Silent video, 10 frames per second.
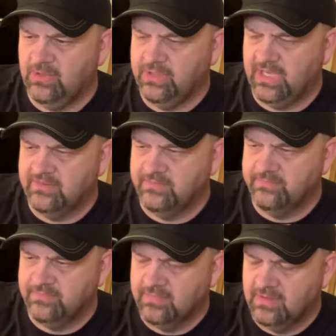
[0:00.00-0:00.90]
casing.
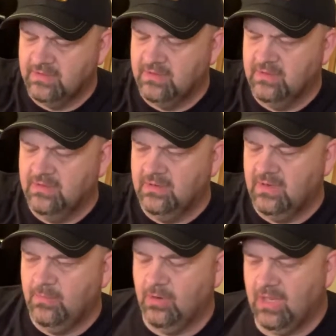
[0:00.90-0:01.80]

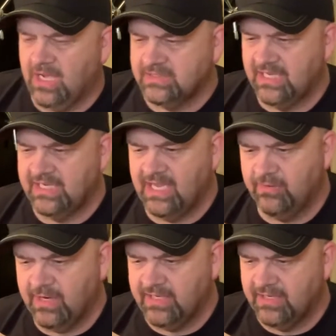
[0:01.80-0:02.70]
I'm gonna lock that down
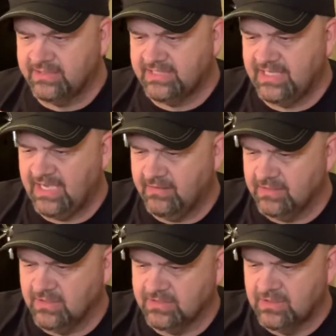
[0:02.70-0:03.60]
right there and see how it
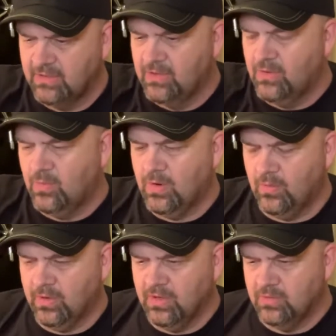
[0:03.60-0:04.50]
looks. What
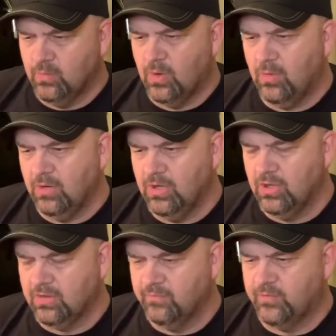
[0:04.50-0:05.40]
we're
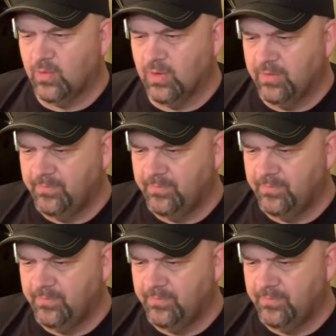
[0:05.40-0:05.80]
looking for